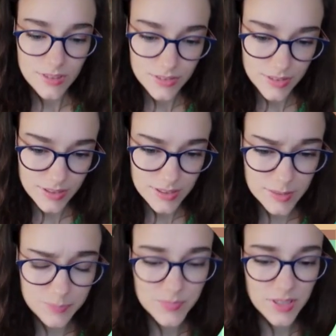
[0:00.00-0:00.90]

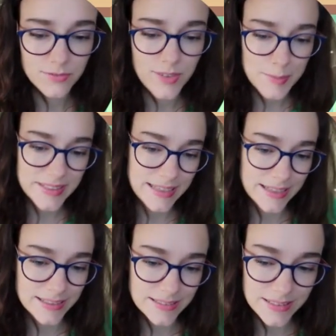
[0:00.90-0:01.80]
Here,
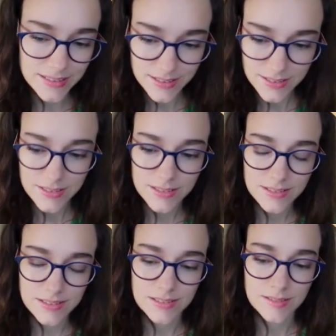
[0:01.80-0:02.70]
feminine
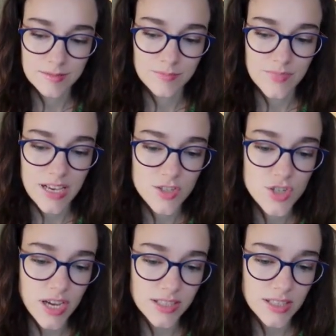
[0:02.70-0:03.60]

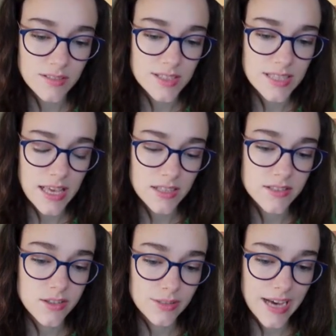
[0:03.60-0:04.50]
adjectives
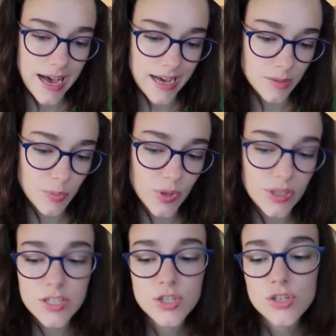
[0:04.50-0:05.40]
ends on a in
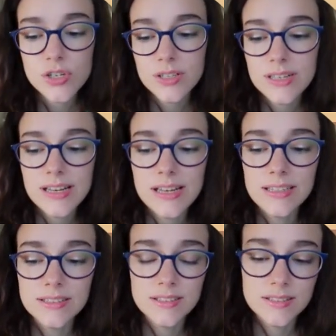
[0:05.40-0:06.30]
Polish,
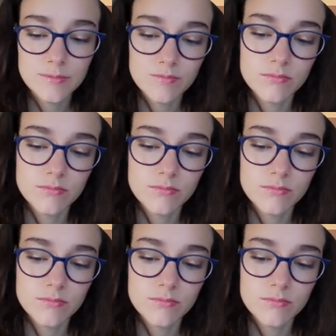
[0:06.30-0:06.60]
and